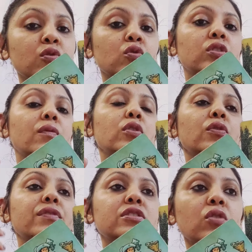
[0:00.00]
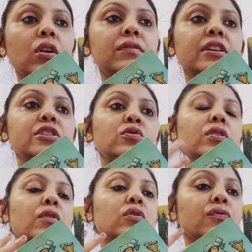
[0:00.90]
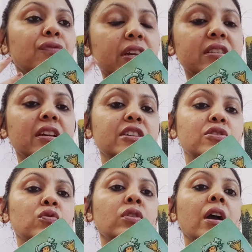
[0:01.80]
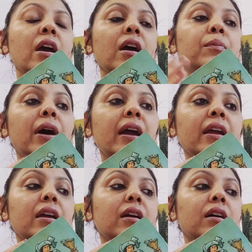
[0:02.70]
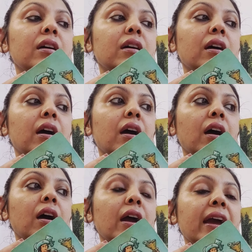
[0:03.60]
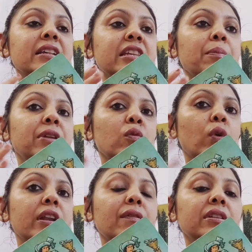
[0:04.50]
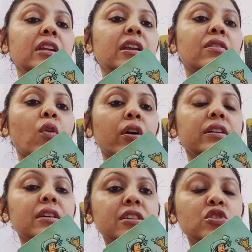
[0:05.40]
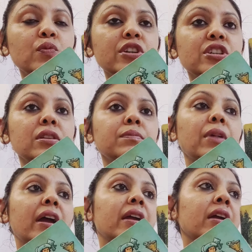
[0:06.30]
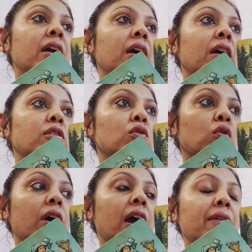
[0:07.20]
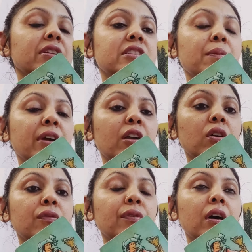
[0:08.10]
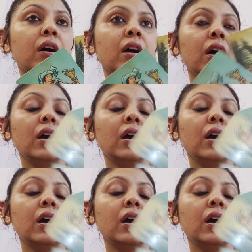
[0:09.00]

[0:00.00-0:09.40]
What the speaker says: to you. They want to resolve the issue. They want to fix the issue by accepting whatever they did wrong in the situation, by, you know, having some kind of